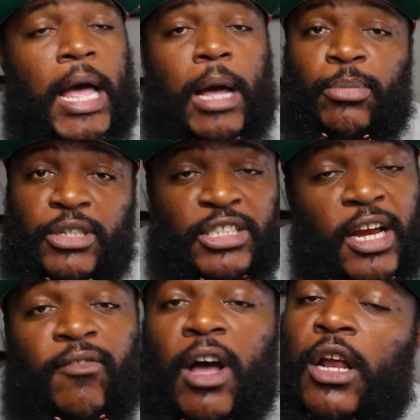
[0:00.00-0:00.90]
I
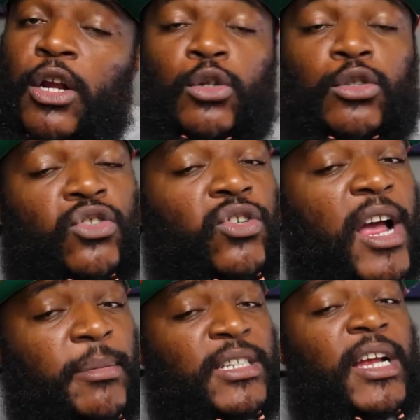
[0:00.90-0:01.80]
appreciate it for all the new
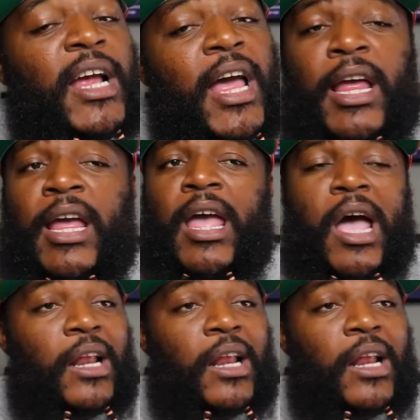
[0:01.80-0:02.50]
subscribers I got.